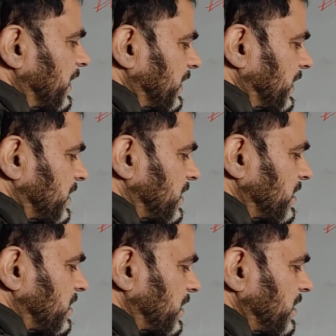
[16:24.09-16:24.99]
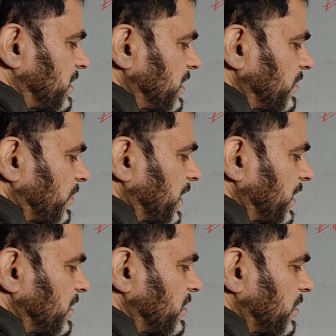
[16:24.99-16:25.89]
This is dy
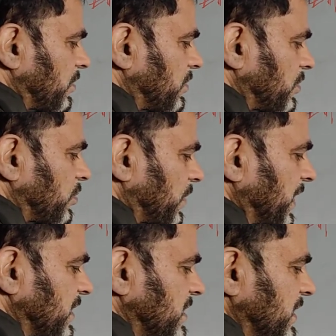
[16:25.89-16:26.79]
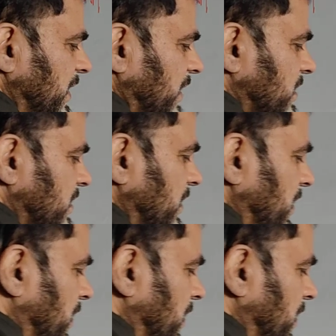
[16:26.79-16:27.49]
is equal to twice dx.